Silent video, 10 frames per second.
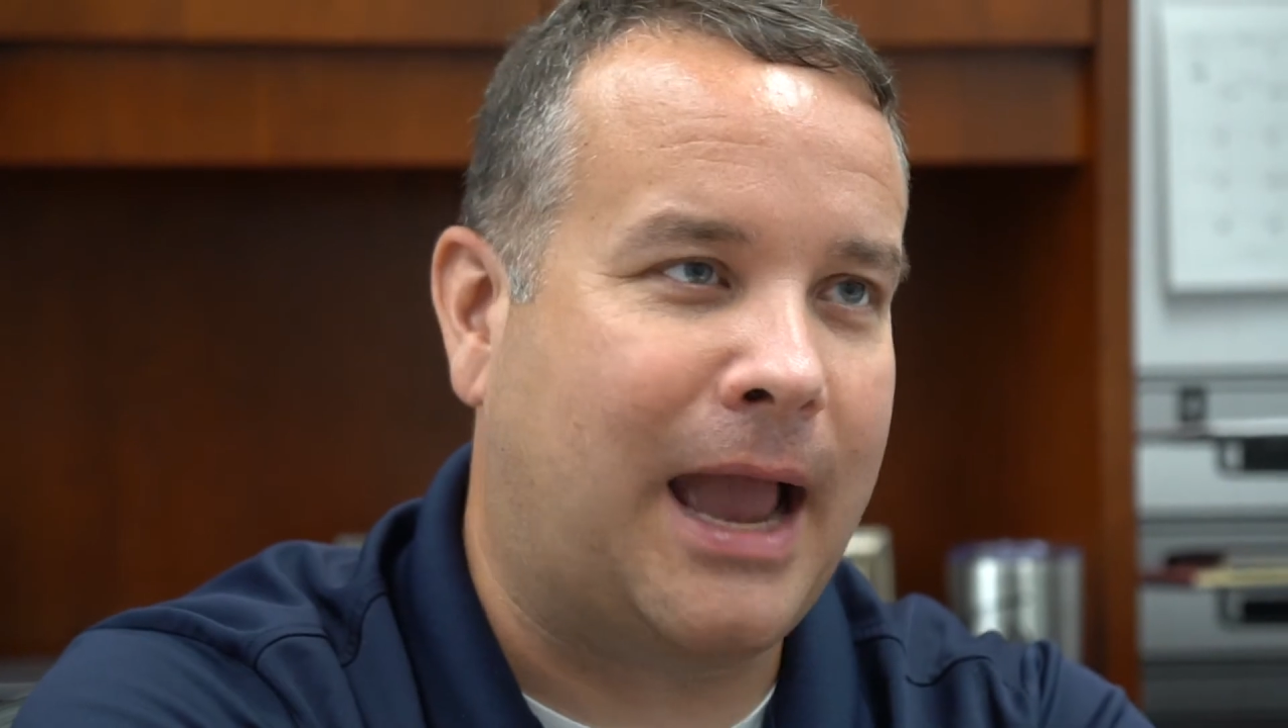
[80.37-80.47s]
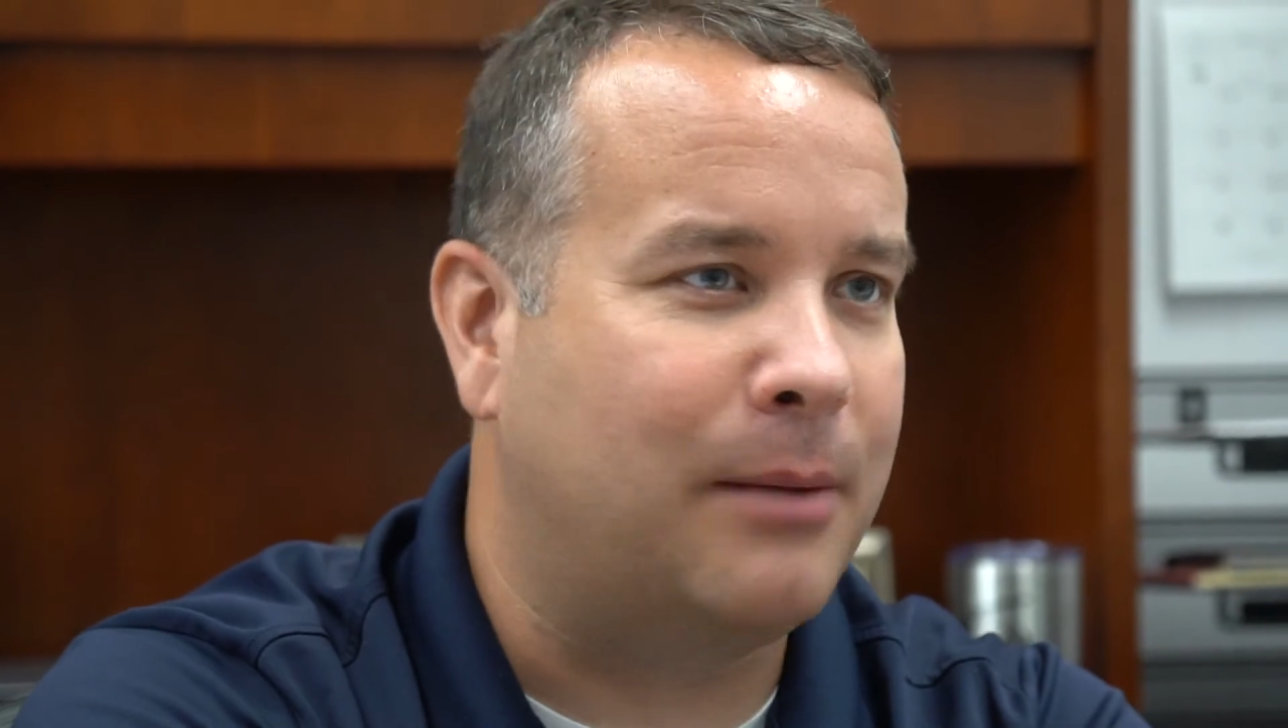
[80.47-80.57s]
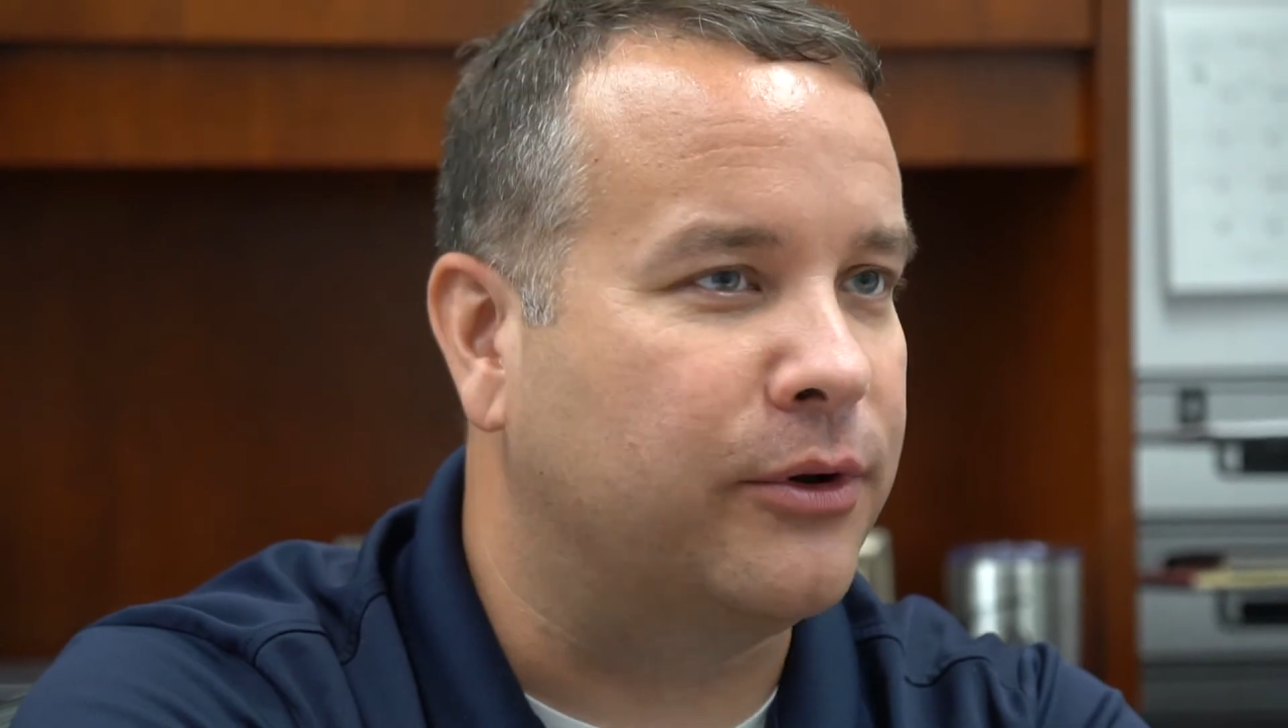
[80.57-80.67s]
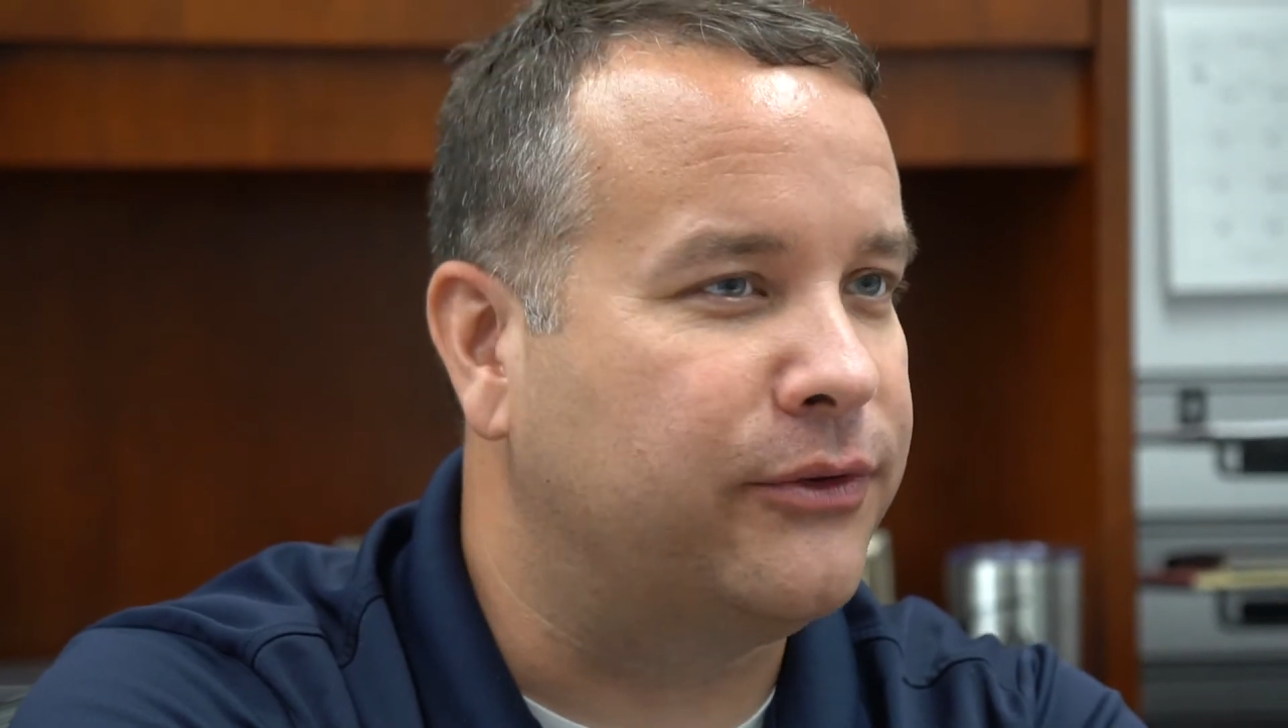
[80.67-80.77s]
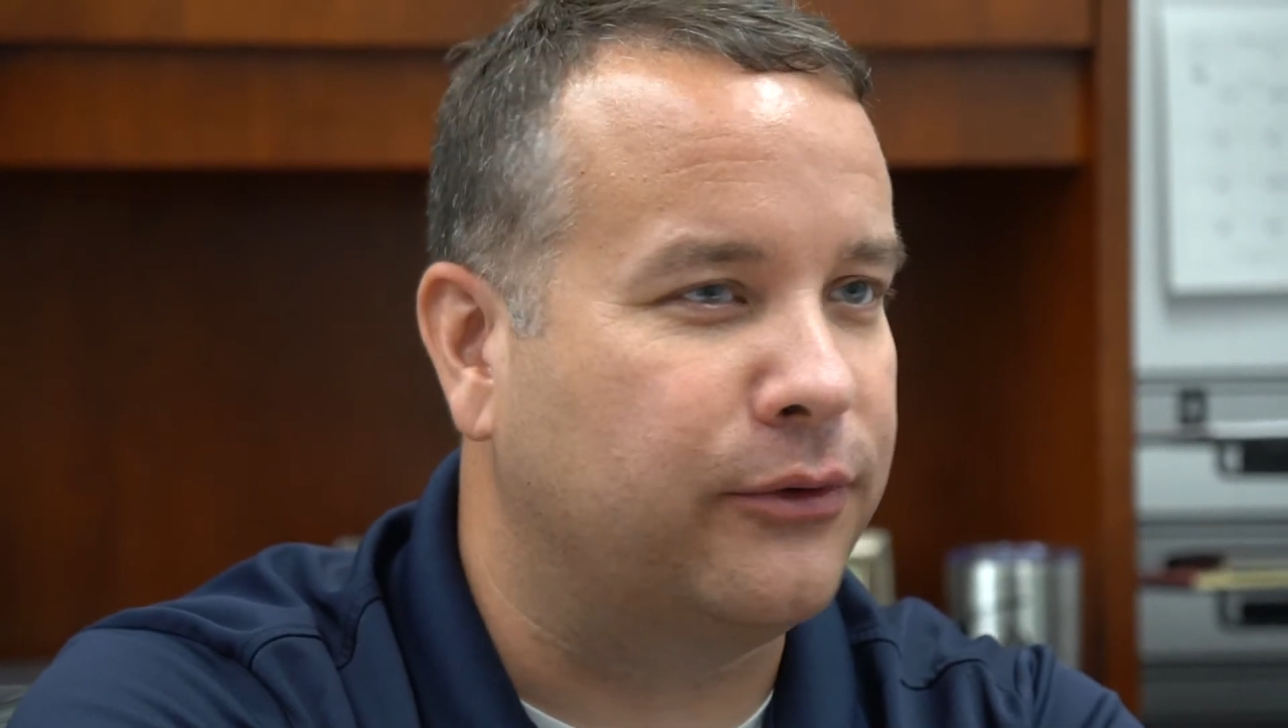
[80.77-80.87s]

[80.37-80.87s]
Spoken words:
hybrid